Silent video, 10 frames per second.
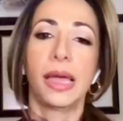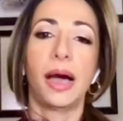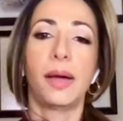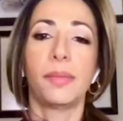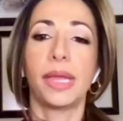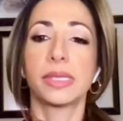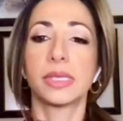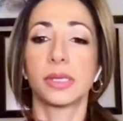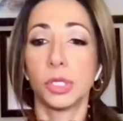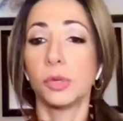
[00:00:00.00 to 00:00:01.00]
It's
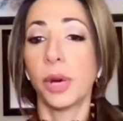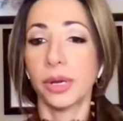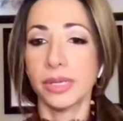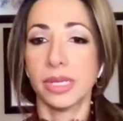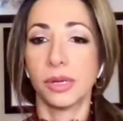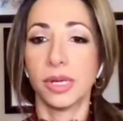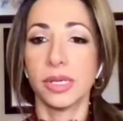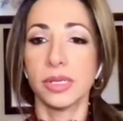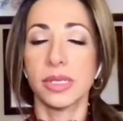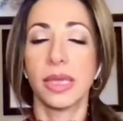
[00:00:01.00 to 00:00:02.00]
a two-part
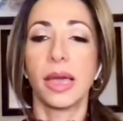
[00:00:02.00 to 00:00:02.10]
series.